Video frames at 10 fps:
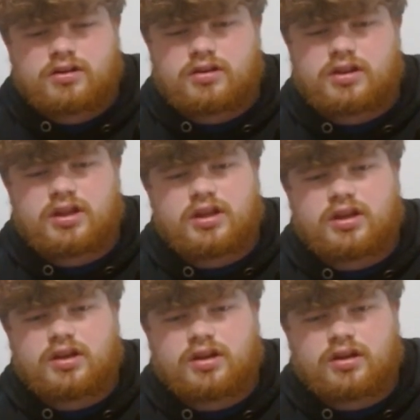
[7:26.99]

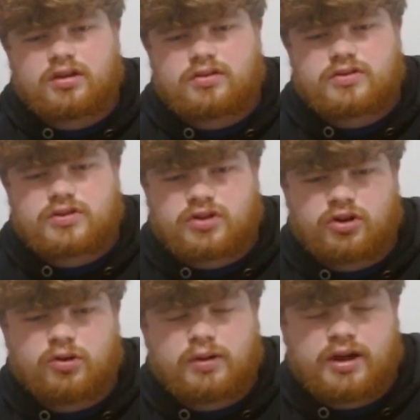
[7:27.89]
the
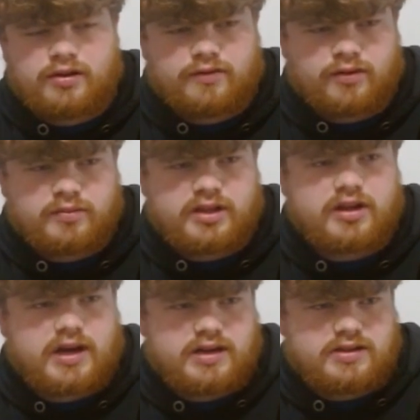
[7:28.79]
turnaround from the
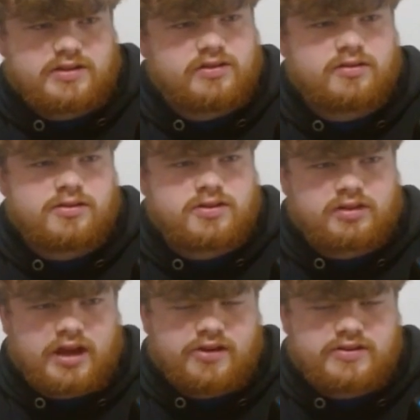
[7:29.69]
90s to the
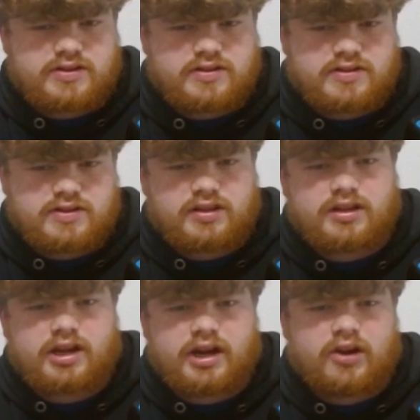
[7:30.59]
2000s, and
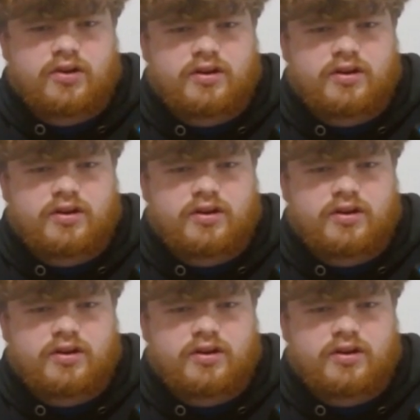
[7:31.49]
then I